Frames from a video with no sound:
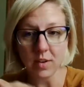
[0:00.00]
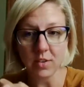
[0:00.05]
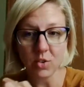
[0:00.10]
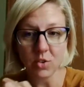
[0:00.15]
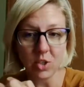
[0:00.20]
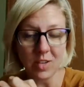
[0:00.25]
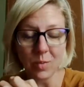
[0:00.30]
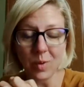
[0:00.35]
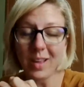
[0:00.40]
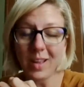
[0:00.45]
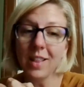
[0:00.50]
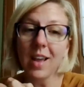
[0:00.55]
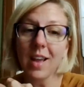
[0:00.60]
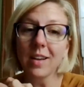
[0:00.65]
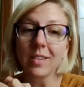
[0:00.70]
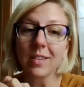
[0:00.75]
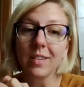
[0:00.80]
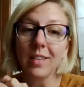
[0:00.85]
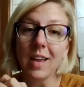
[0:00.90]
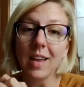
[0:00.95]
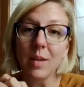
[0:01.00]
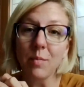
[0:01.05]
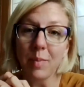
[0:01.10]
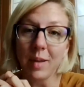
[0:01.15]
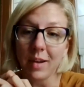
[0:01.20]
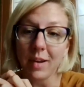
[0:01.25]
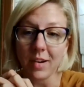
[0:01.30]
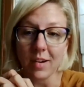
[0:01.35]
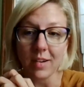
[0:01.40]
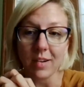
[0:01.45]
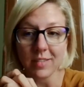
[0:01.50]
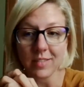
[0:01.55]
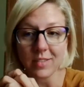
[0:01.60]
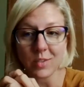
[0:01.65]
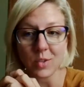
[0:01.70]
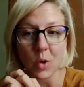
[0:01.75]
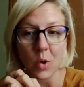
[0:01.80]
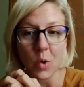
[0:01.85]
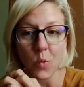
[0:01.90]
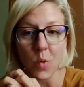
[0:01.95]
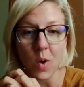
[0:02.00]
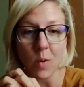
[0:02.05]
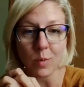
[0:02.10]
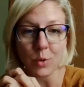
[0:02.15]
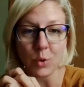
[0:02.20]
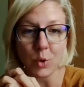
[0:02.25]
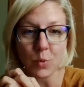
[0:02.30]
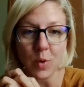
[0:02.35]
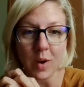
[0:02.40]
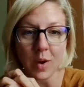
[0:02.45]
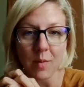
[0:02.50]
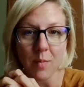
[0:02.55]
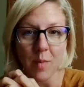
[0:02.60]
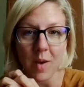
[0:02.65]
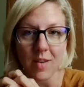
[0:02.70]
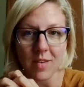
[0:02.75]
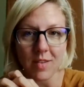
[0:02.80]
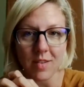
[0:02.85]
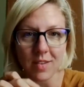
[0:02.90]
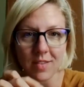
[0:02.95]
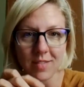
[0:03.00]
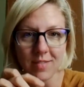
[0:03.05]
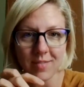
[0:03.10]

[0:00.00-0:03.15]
she really likes light beer. So what would you recommend?